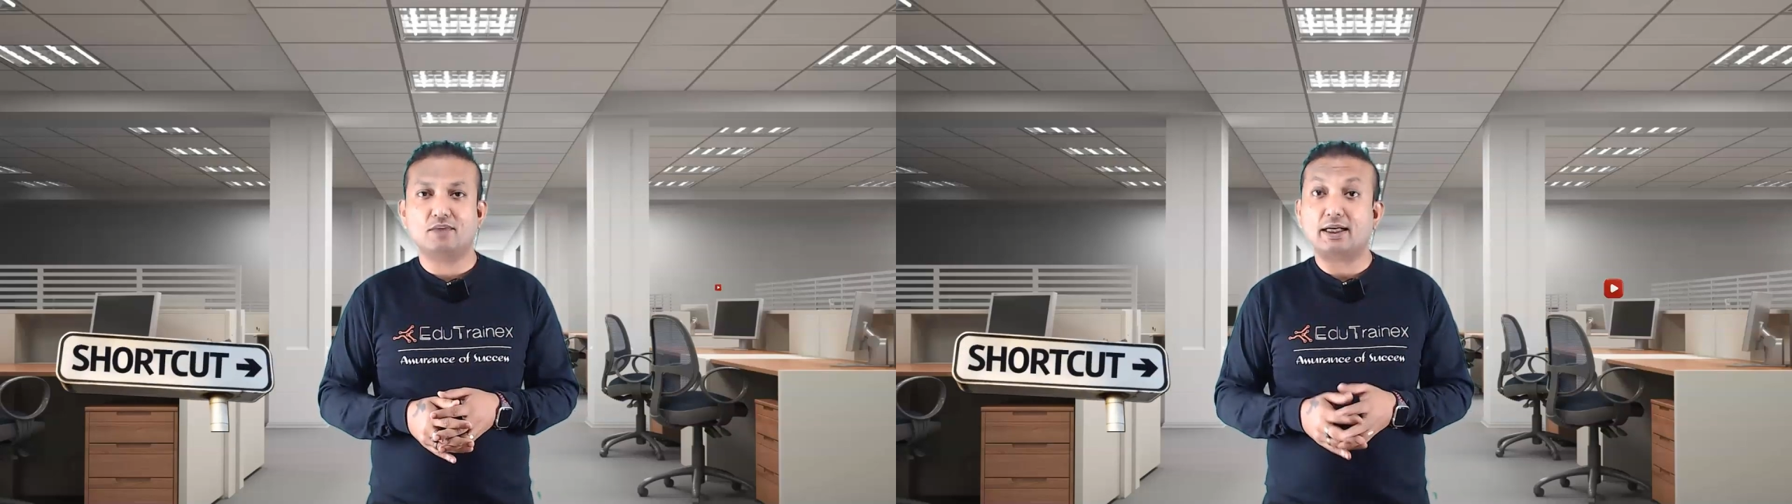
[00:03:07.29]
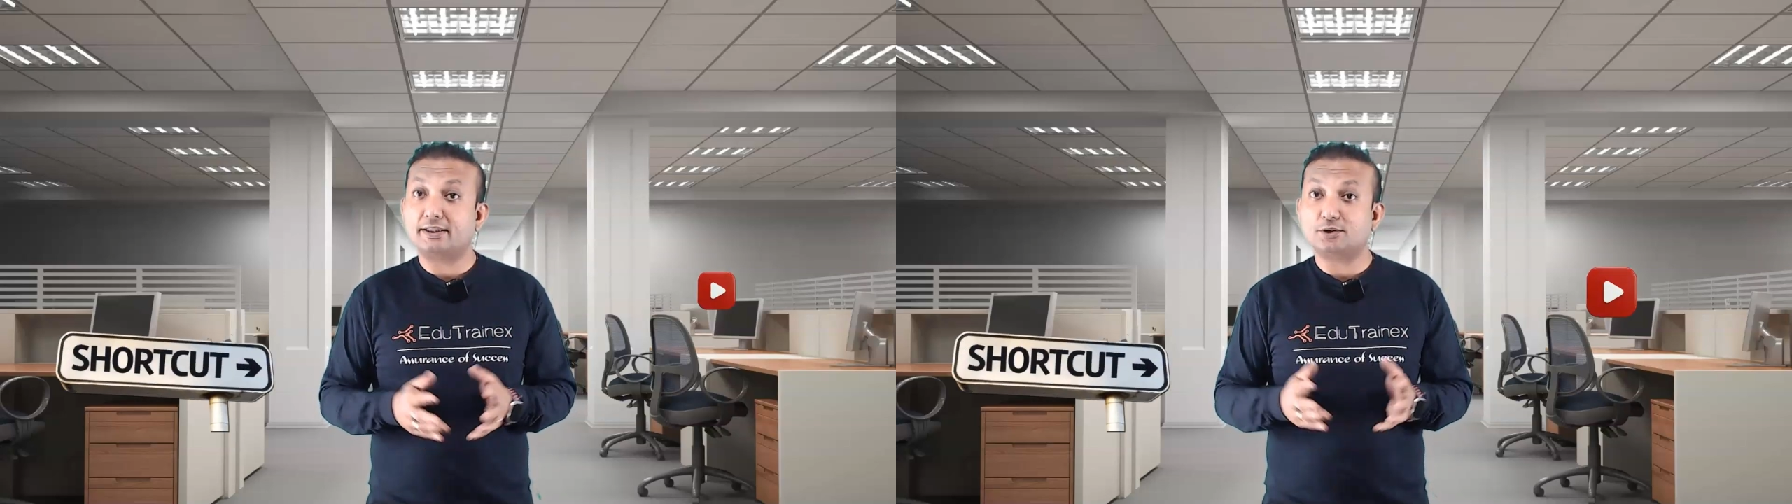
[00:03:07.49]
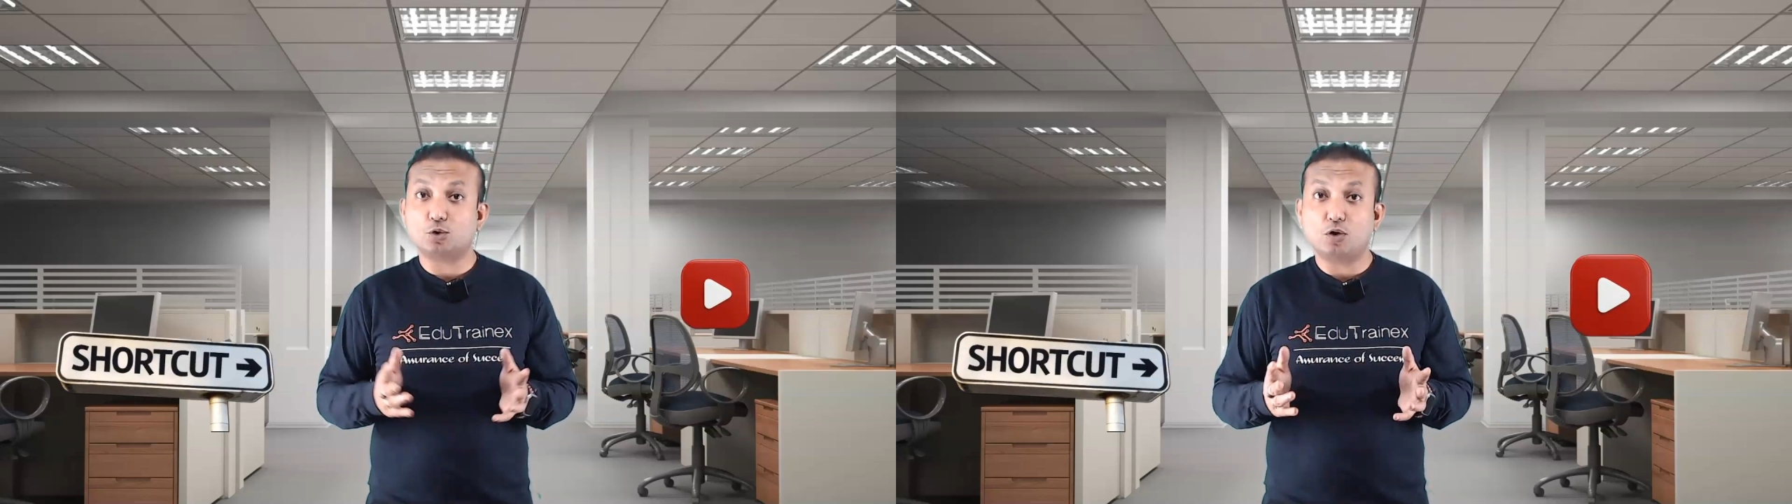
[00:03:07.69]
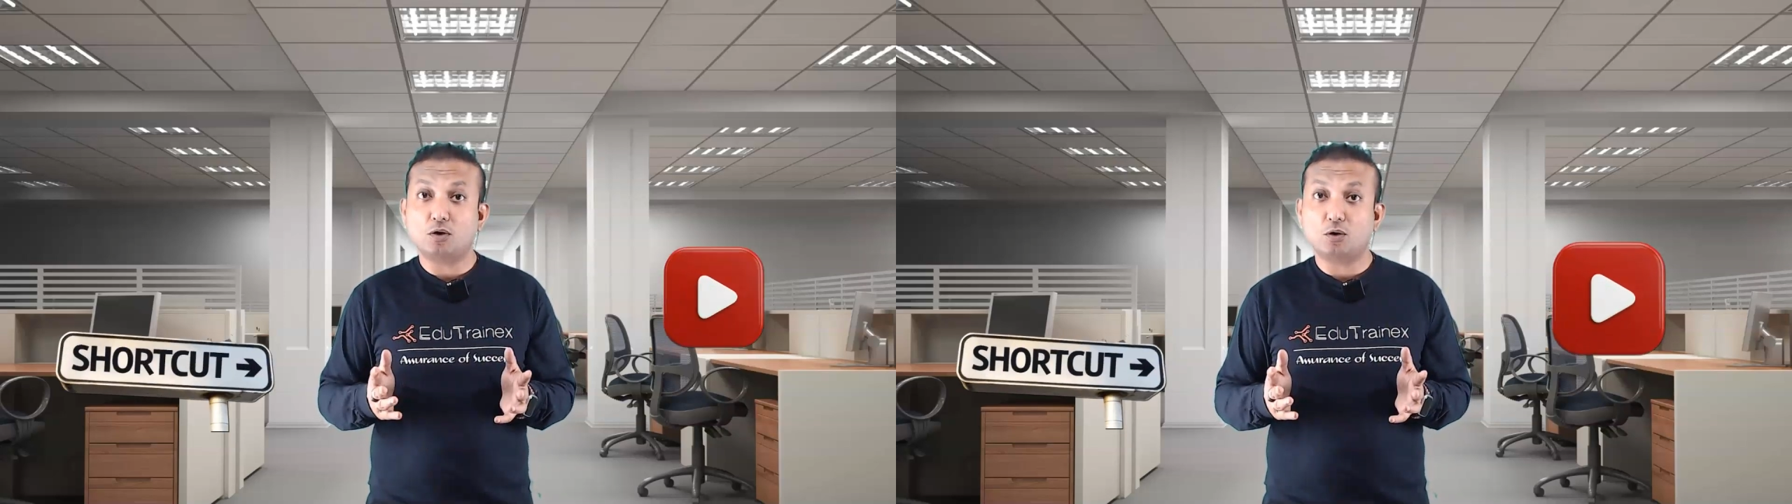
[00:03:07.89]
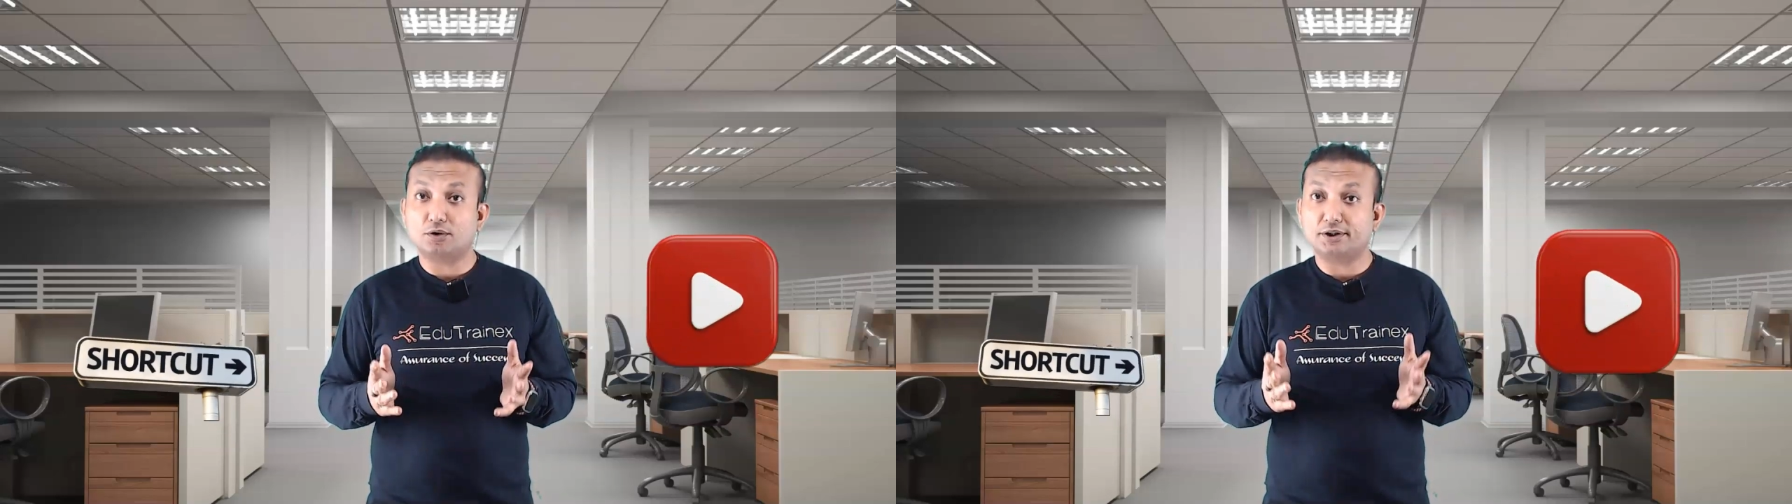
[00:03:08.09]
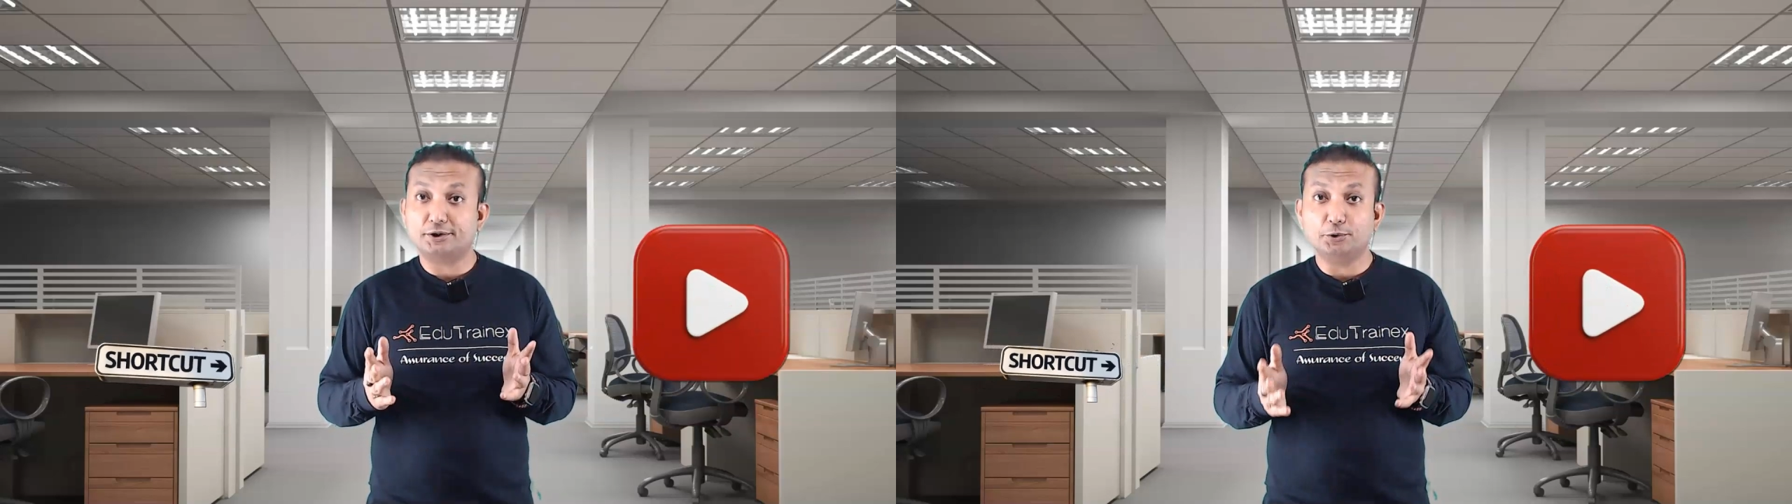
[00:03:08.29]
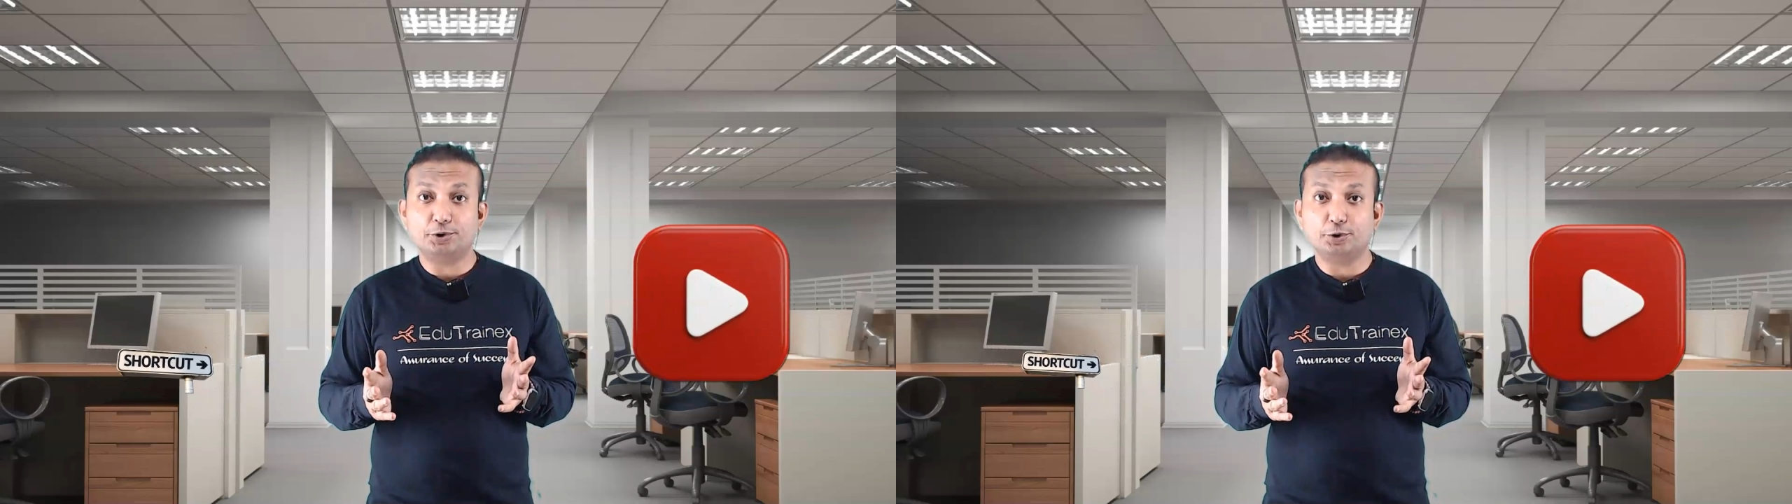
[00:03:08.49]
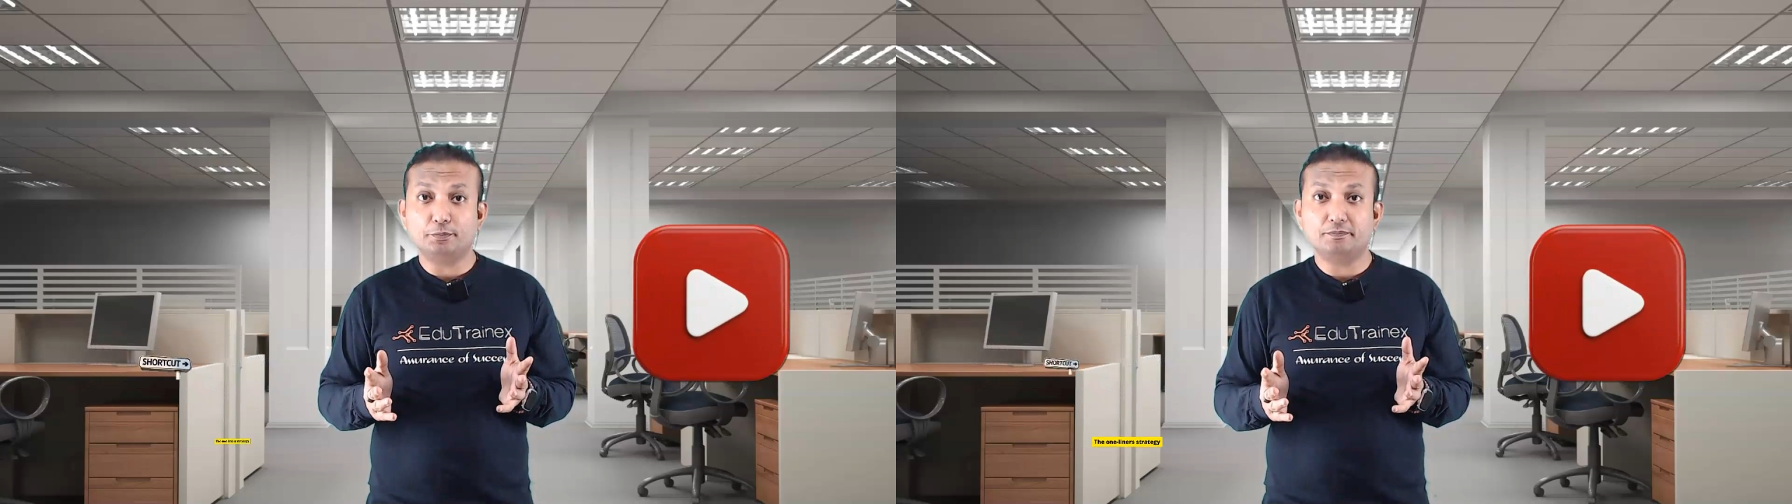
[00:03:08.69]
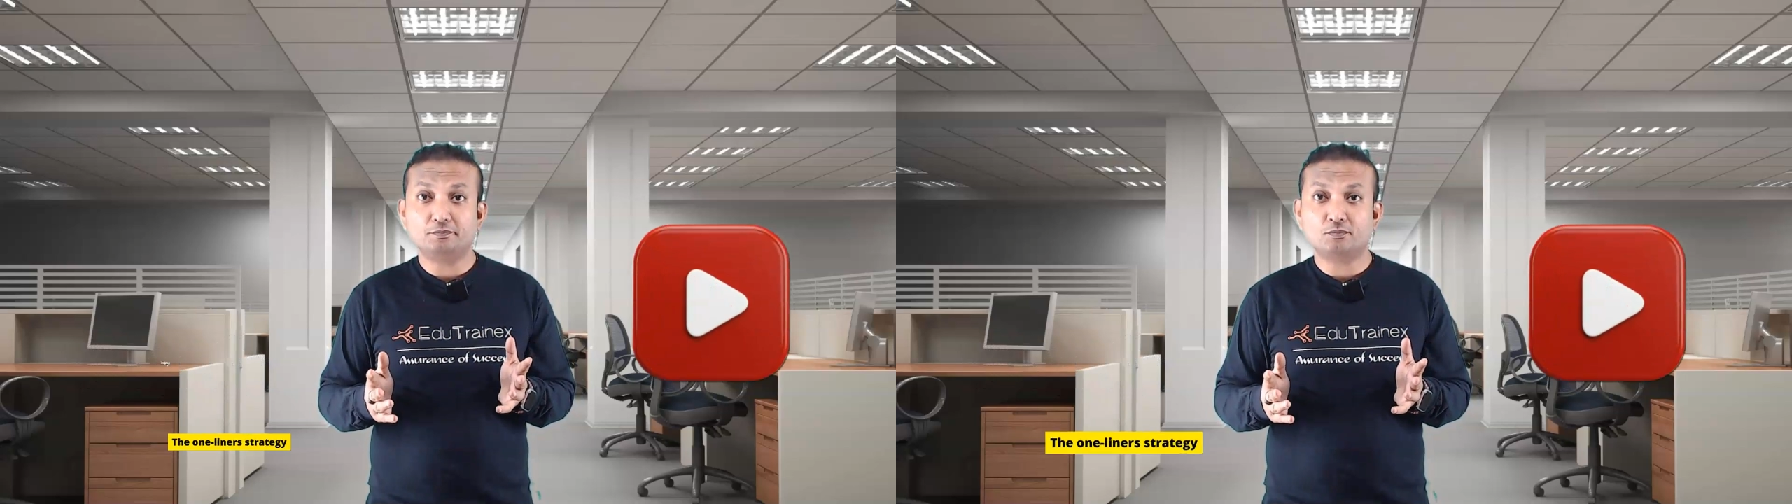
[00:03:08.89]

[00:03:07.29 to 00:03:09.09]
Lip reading: that he saw on the YouTube,